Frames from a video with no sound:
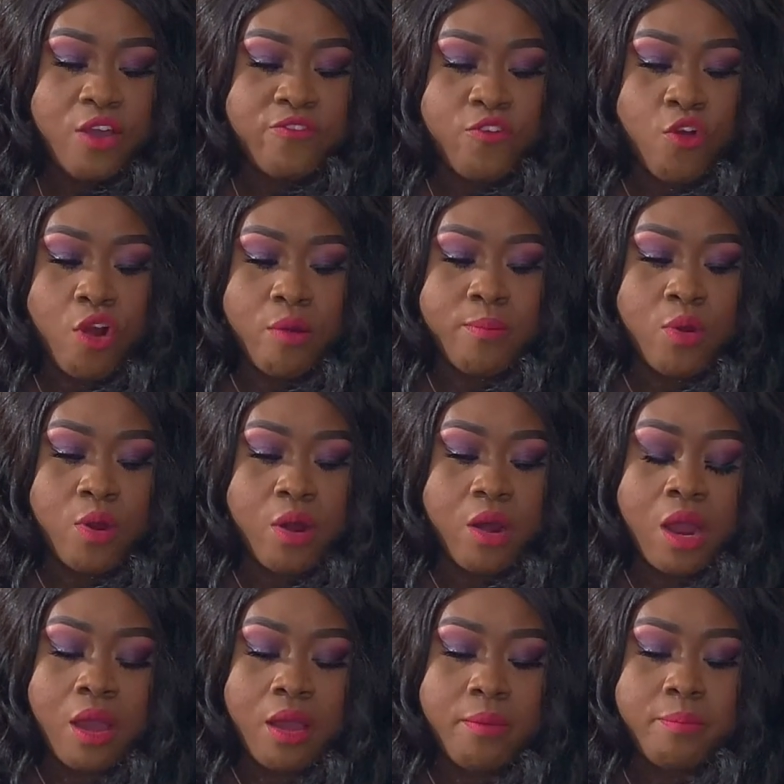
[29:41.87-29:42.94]
4 more
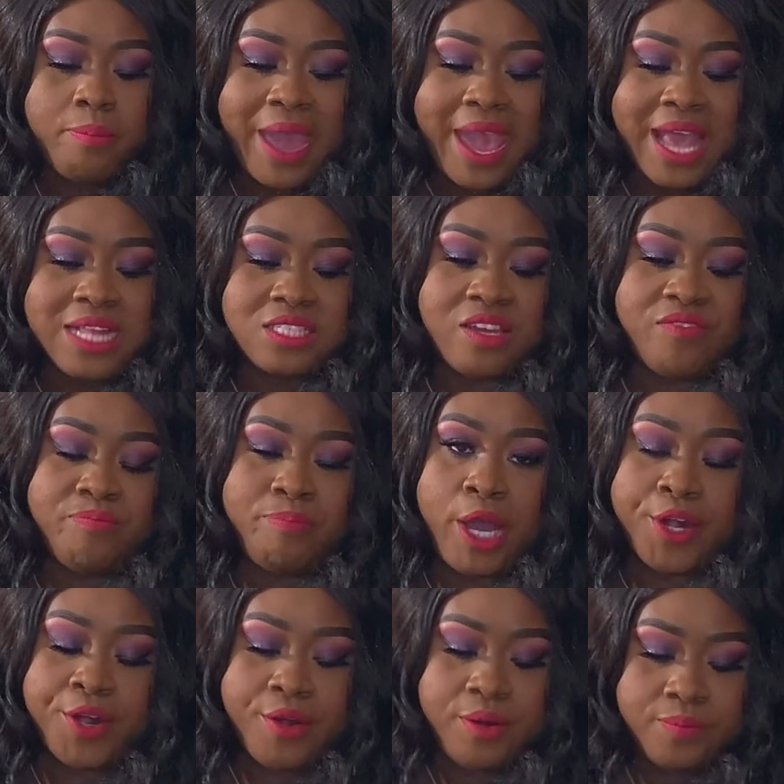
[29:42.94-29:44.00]
pads of
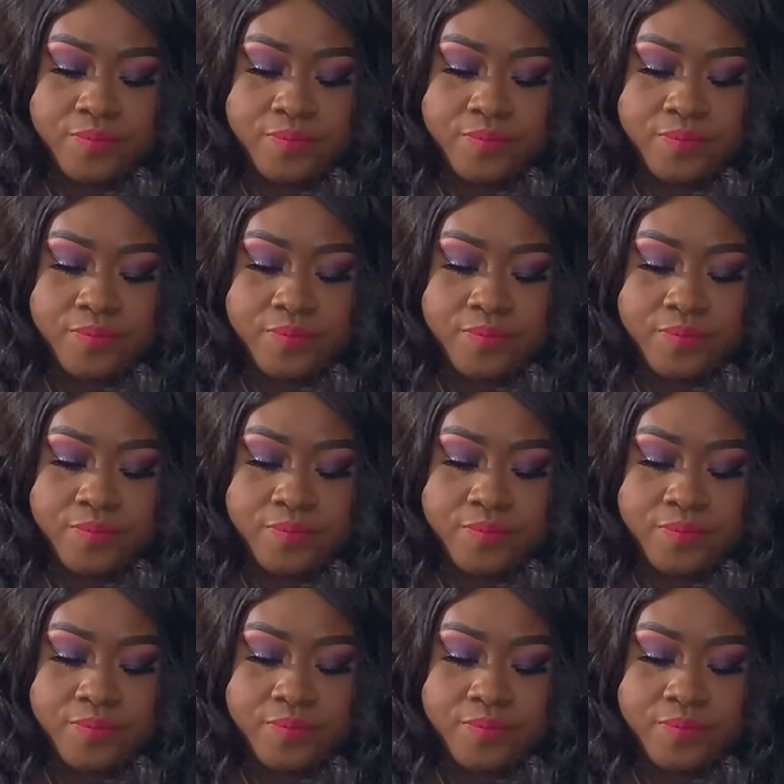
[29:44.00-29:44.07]
butter.